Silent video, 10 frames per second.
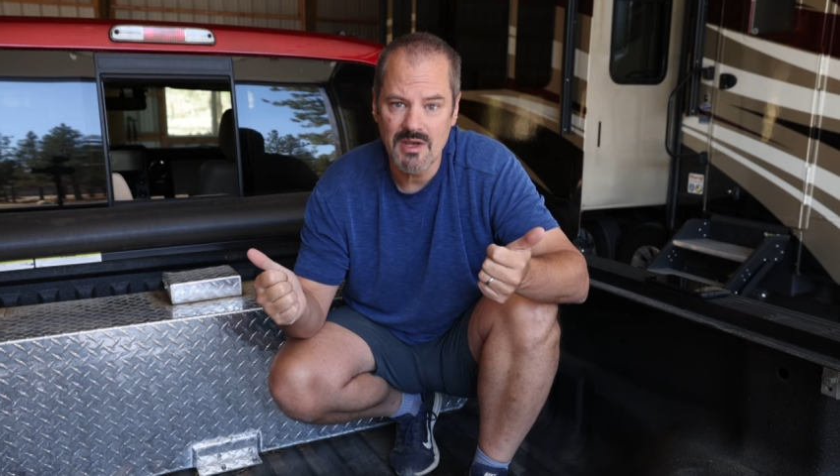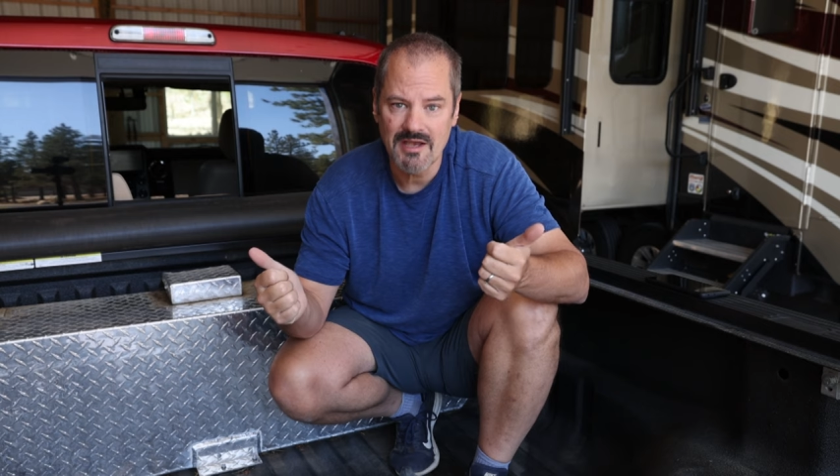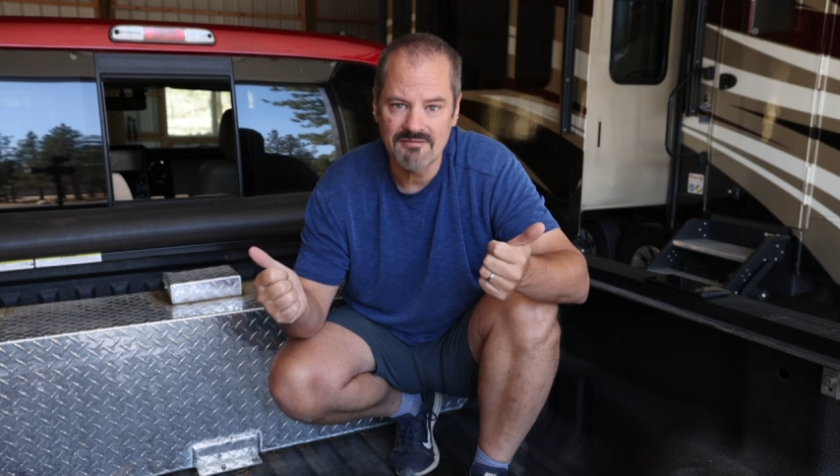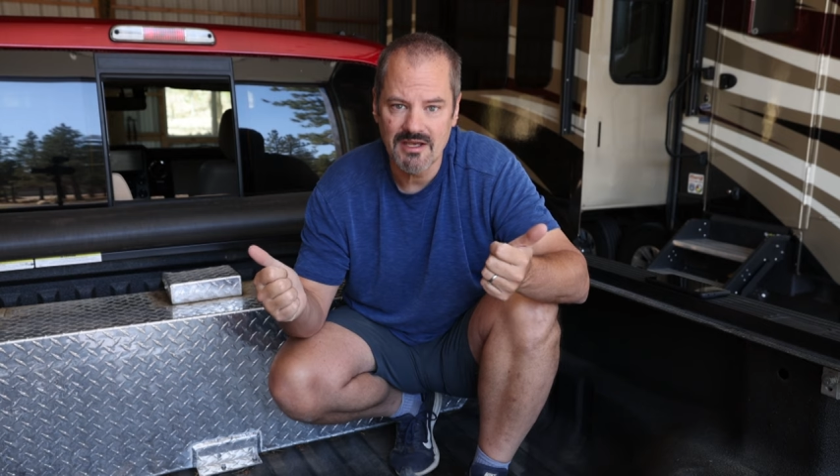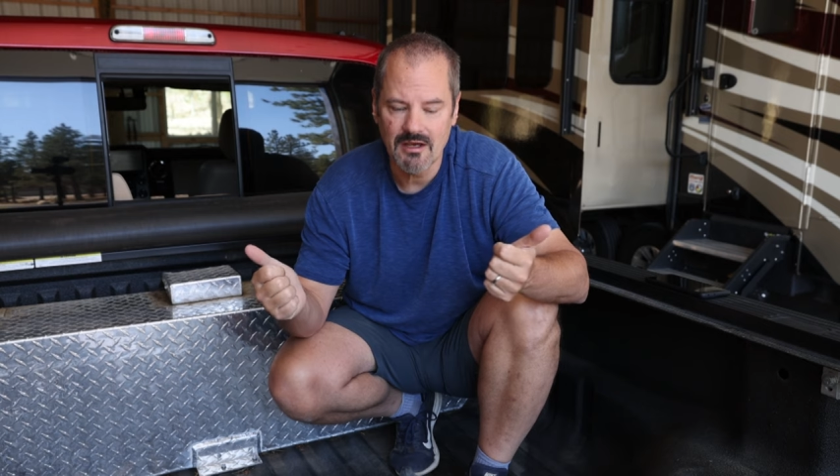you
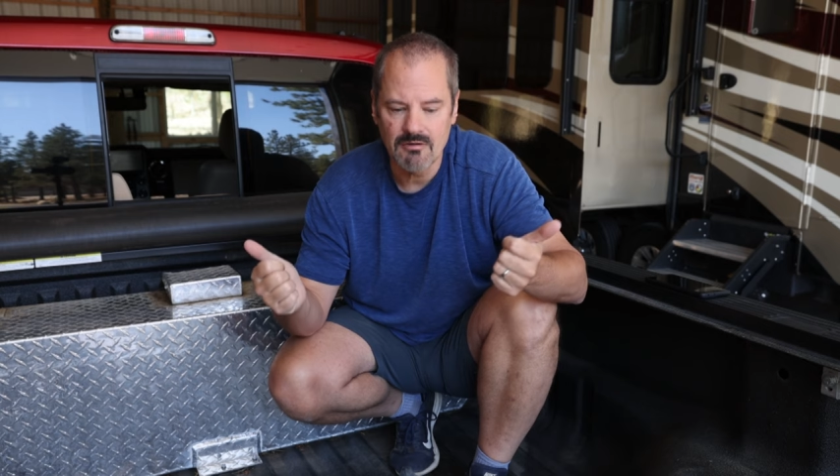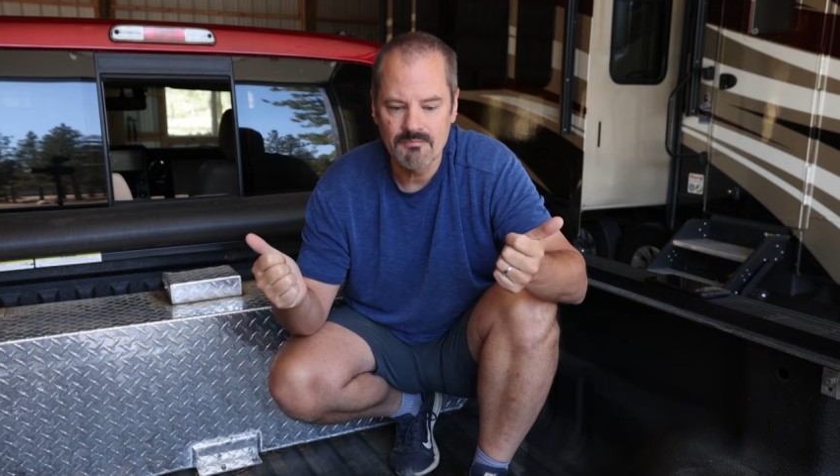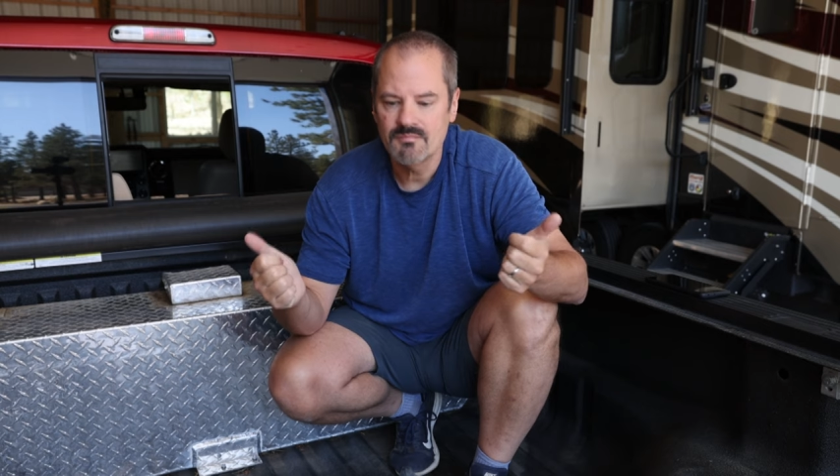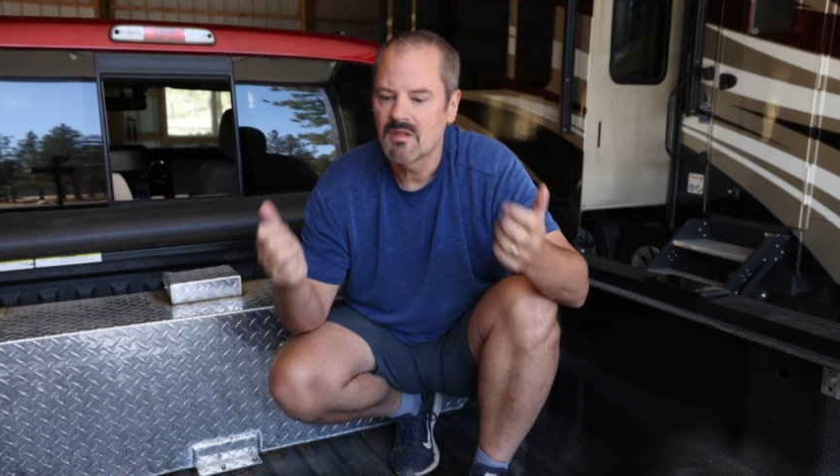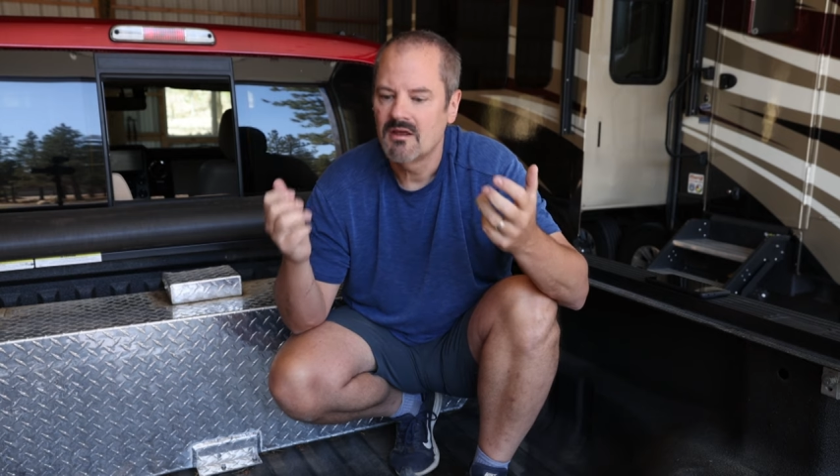have now,
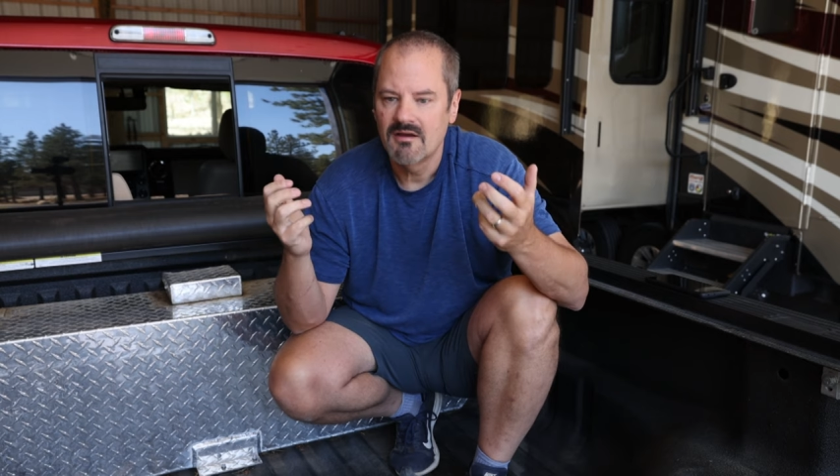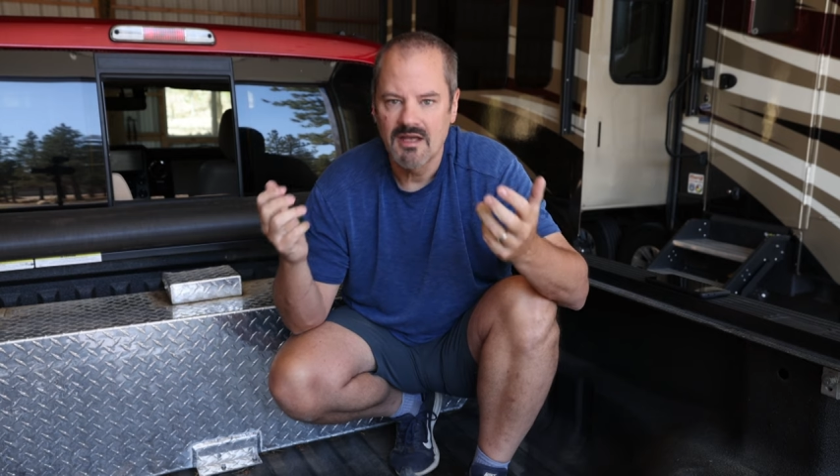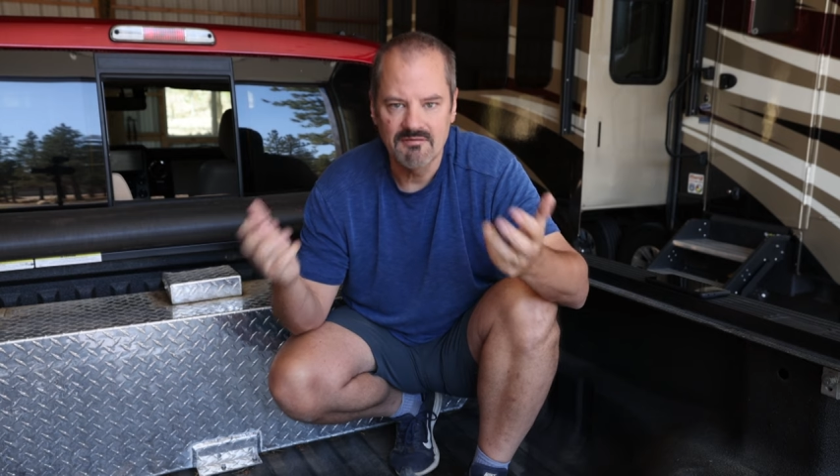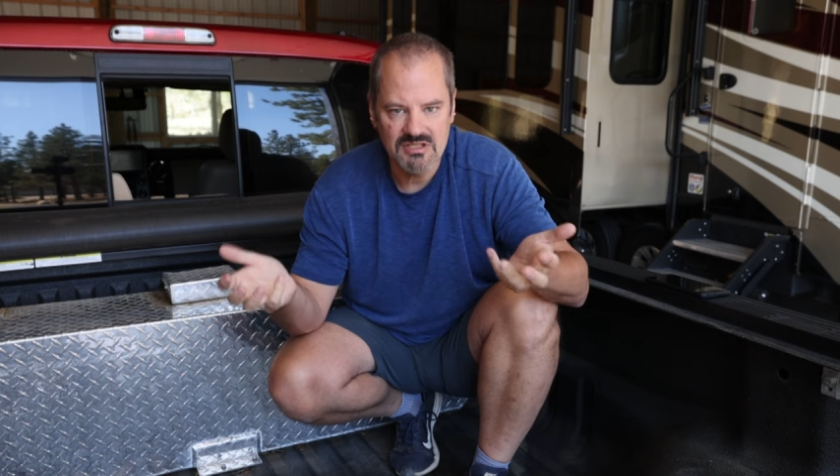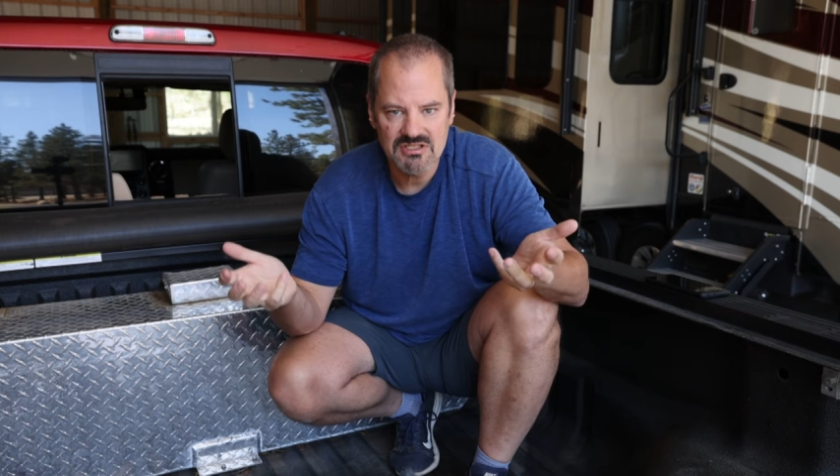
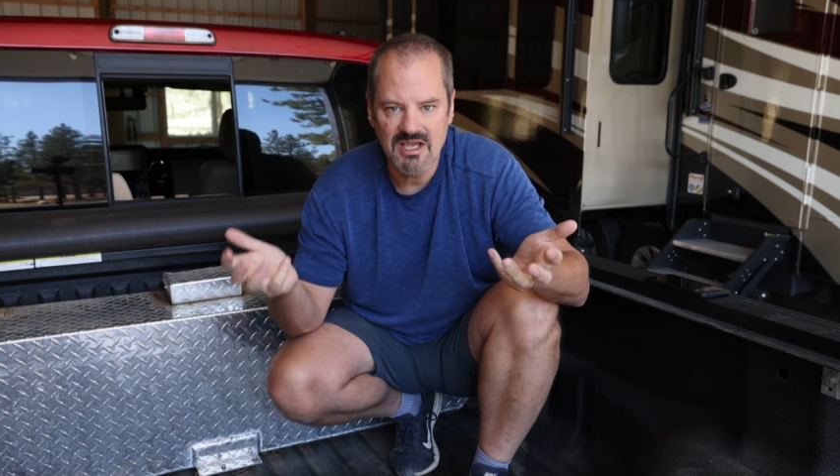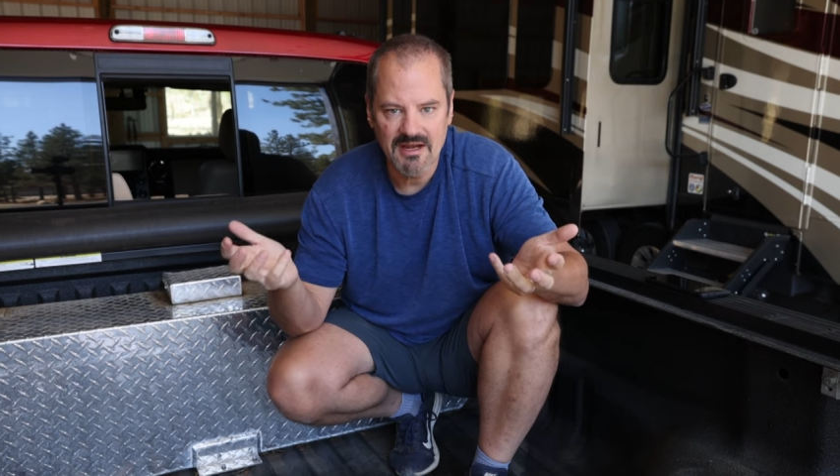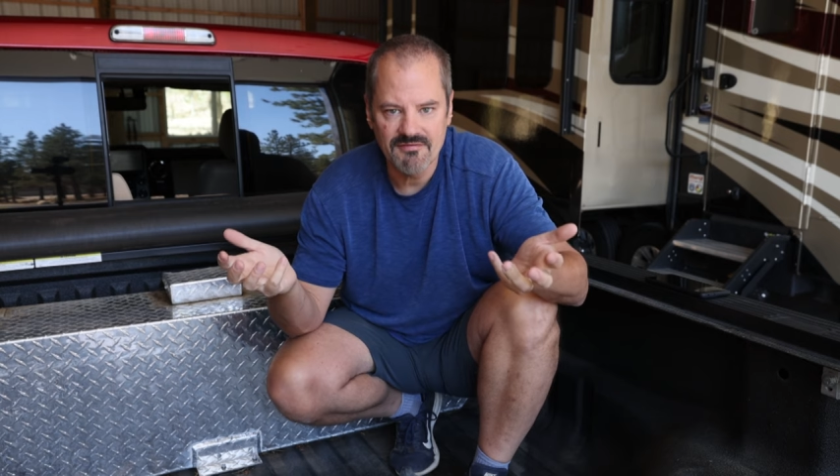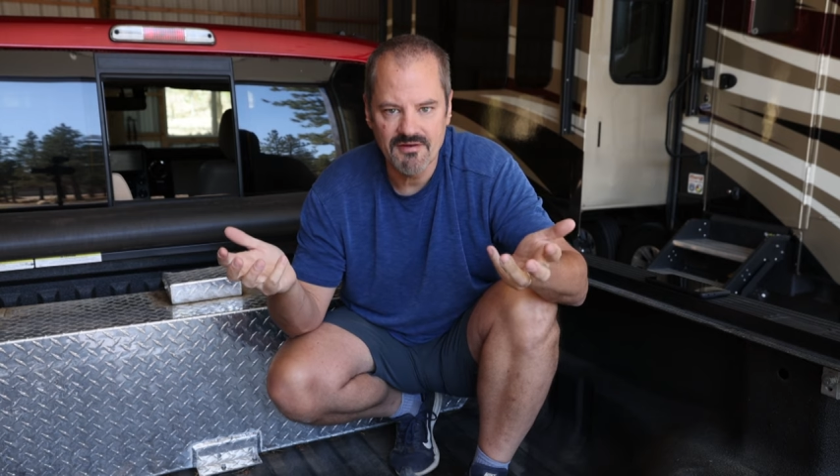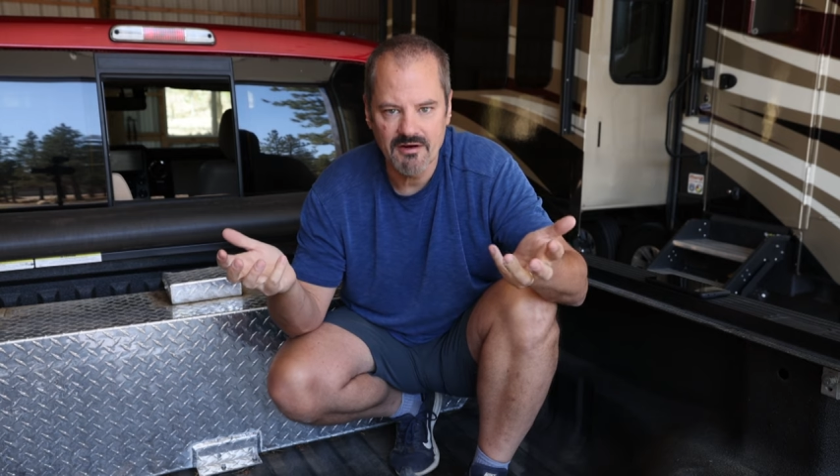and just
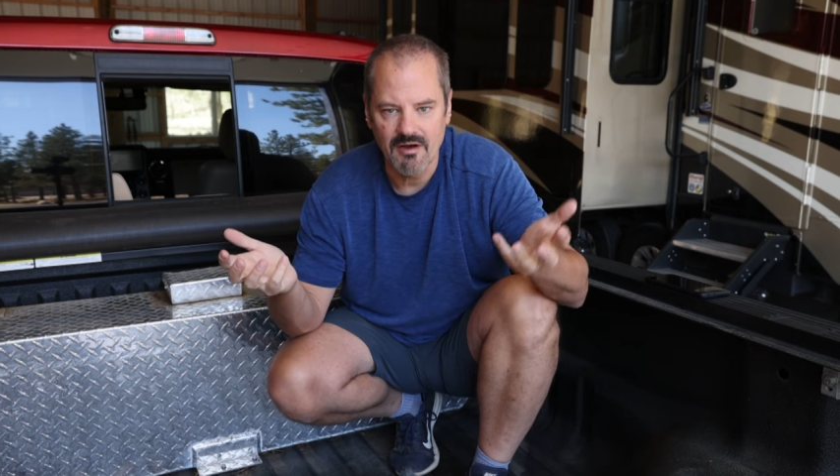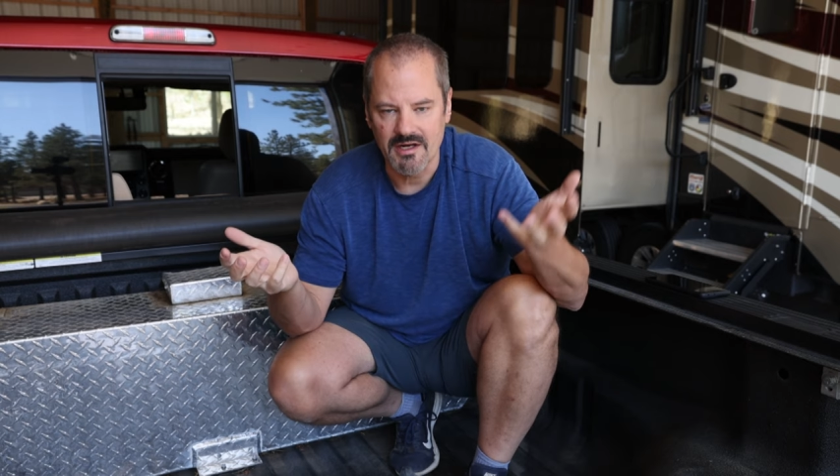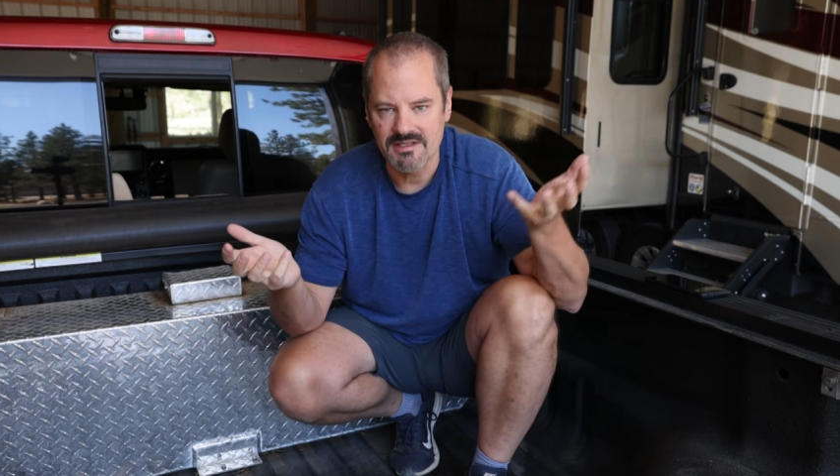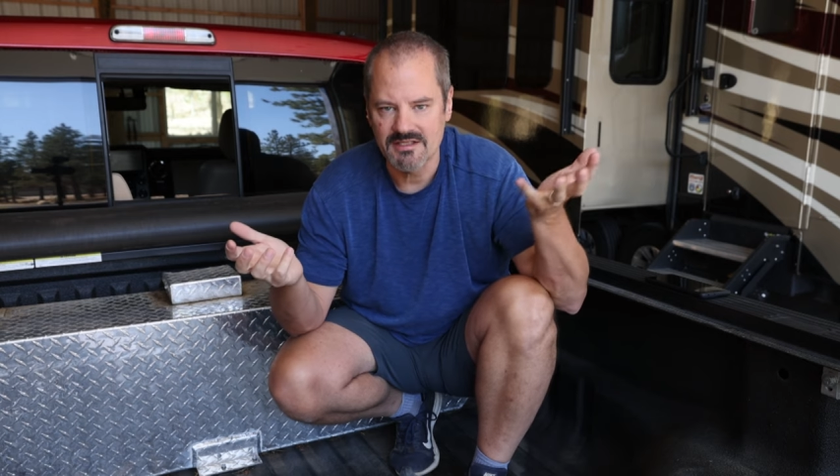kind of figure out,